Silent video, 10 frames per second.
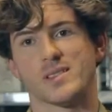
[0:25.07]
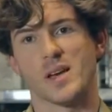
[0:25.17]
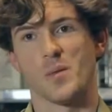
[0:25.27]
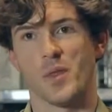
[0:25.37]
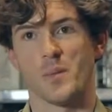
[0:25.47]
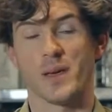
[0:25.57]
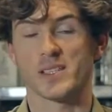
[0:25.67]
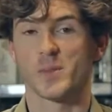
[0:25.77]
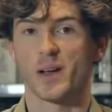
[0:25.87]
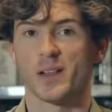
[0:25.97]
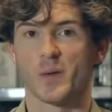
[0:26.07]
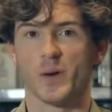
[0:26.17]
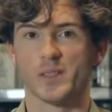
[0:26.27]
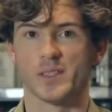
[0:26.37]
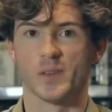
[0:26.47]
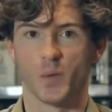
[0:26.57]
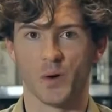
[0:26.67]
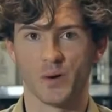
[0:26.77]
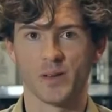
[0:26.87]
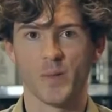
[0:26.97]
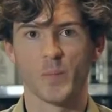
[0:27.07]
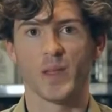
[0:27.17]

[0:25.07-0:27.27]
some of the best sparkling wines in the world.